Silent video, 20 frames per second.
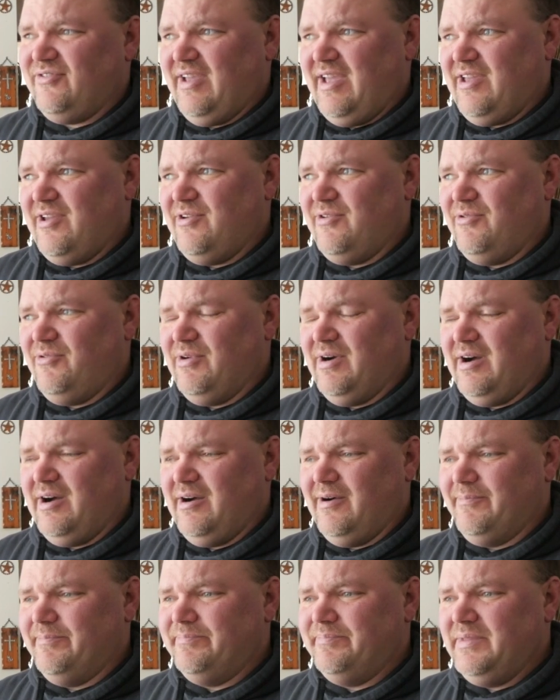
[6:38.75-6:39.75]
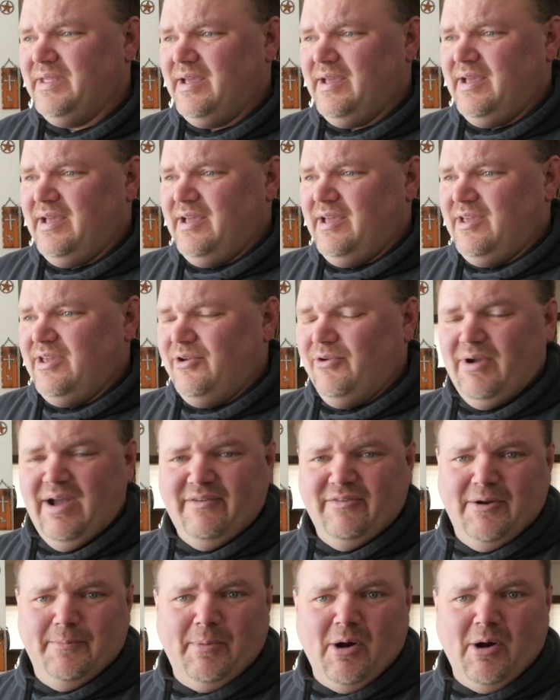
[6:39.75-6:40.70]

say you have an